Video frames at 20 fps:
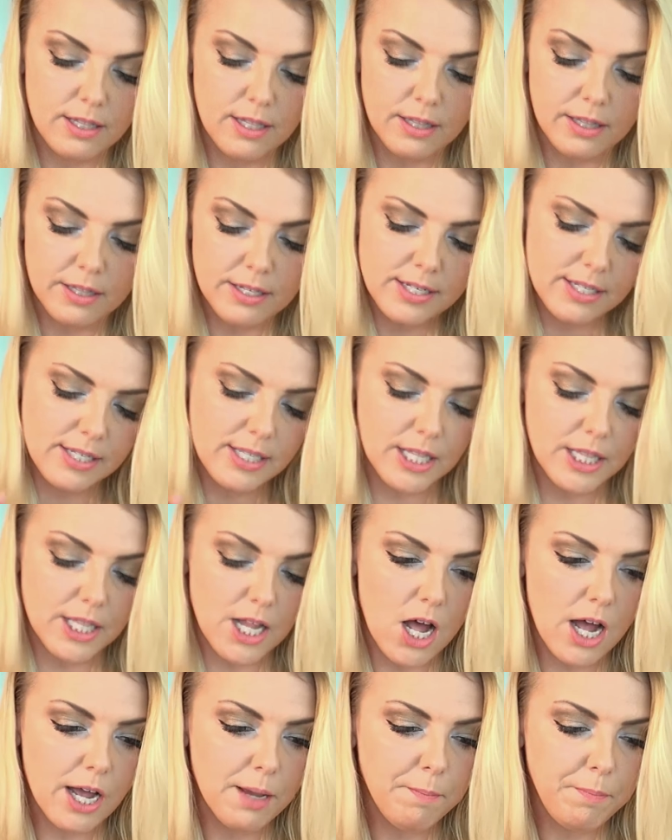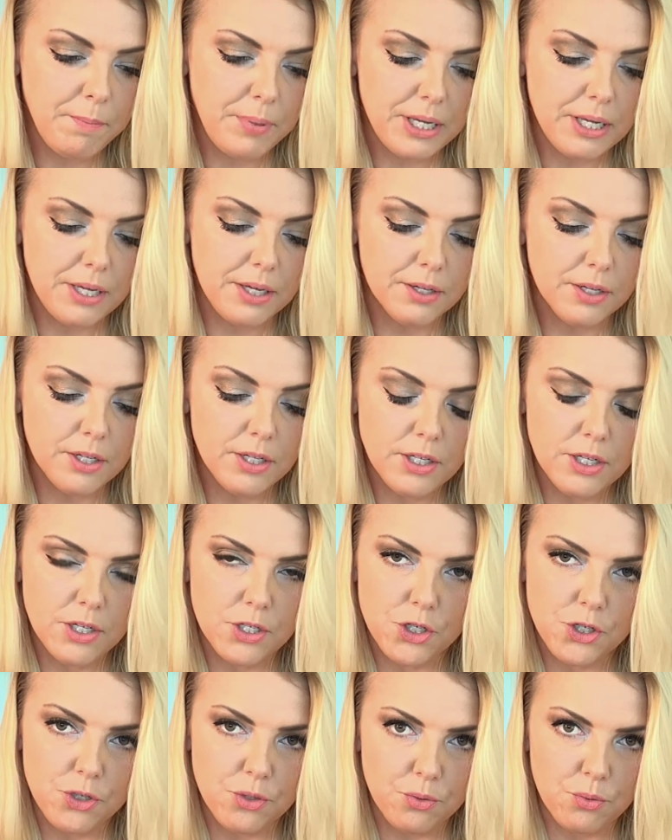The lime peel
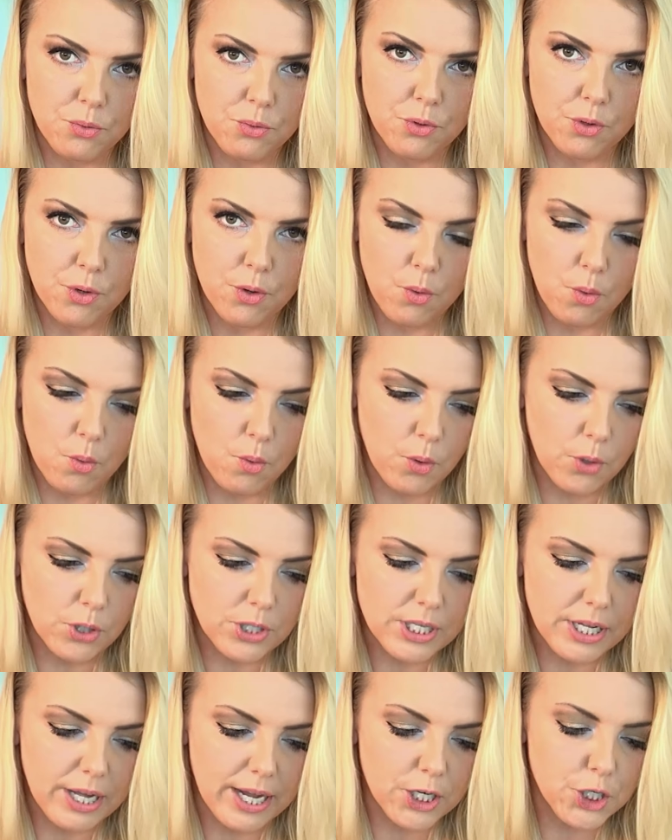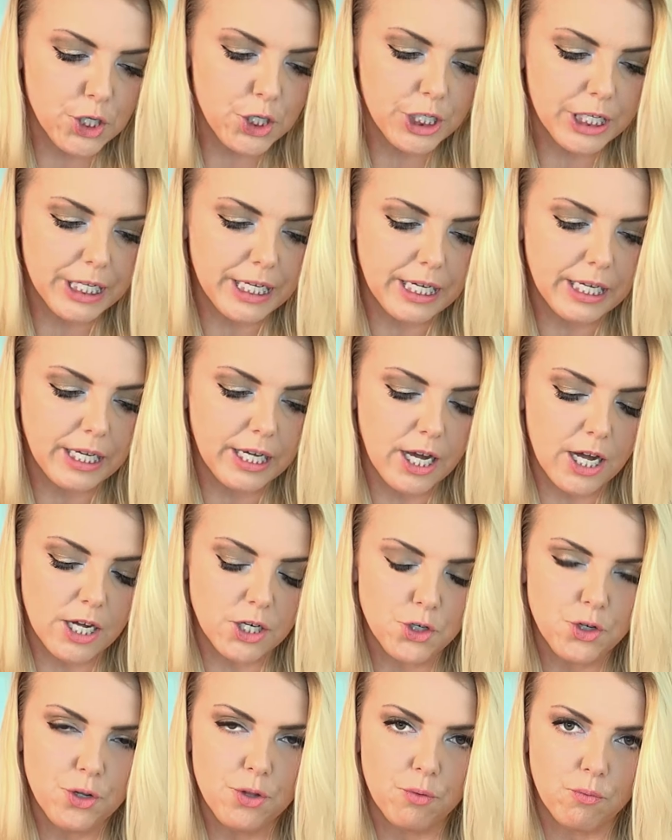to the core is actually,
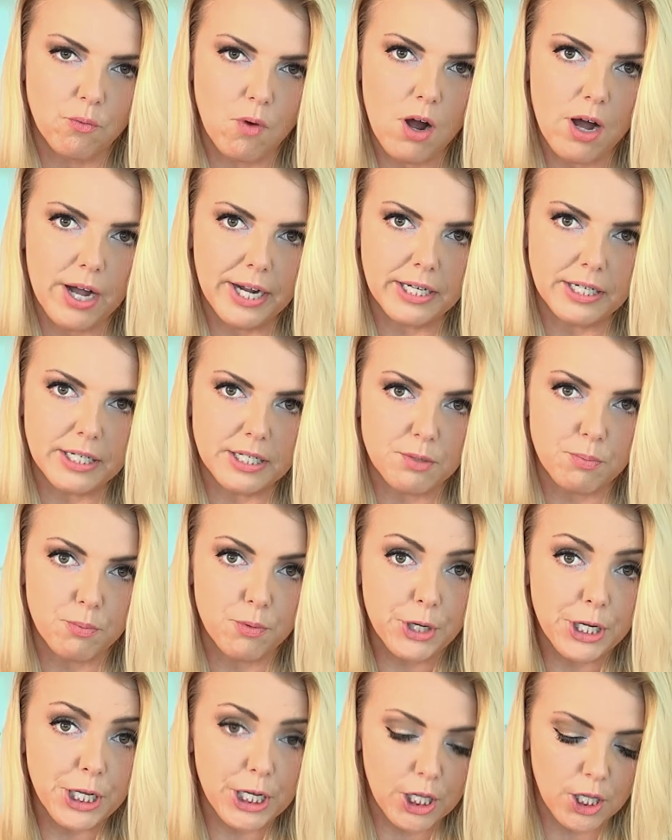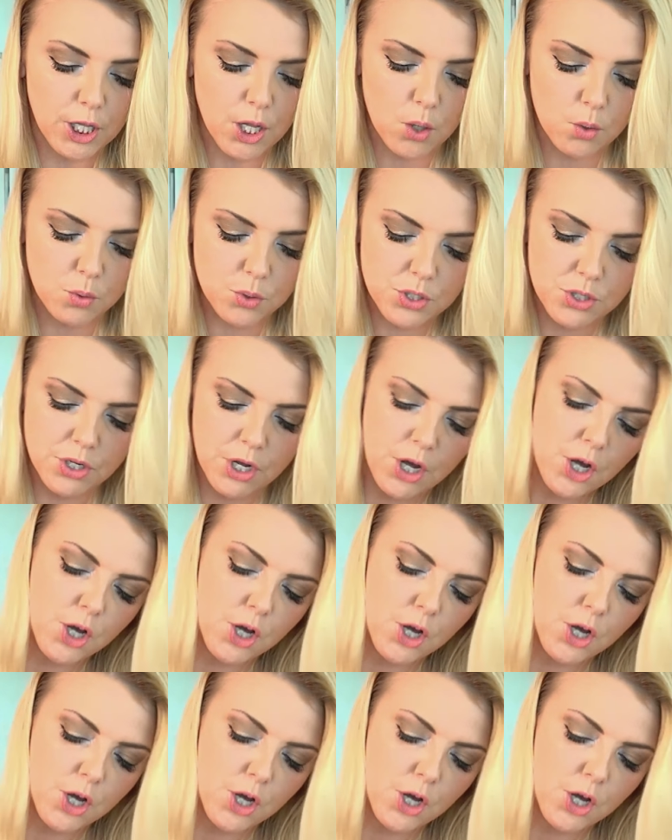to the rind, is pretty close.